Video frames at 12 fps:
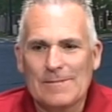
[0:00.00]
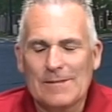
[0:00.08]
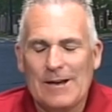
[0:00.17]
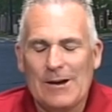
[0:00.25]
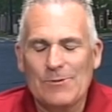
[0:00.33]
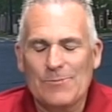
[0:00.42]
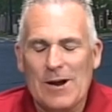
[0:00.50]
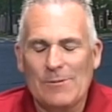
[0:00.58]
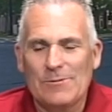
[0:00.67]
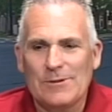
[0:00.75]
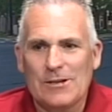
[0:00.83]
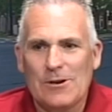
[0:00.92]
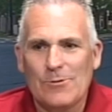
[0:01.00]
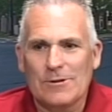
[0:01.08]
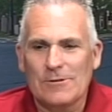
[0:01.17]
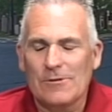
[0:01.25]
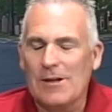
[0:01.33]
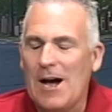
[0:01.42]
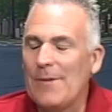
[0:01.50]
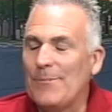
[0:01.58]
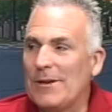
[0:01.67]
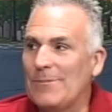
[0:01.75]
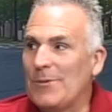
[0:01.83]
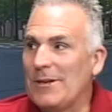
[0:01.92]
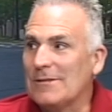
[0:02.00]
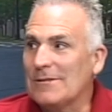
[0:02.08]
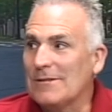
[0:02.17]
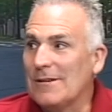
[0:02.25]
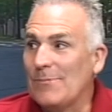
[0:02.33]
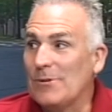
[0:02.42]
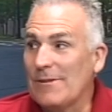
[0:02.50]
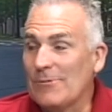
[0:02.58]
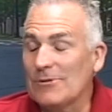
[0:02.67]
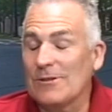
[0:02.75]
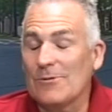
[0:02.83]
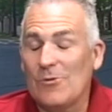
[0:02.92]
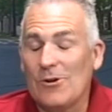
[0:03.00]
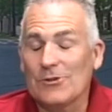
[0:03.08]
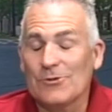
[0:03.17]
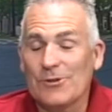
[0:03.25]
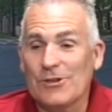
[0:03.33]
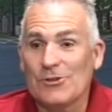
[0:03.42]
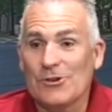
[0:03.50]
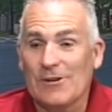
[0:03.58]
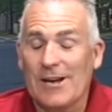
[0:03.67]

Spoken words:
I would probably go with a little op-ed piece, I believe it was in the Wall Street Journal.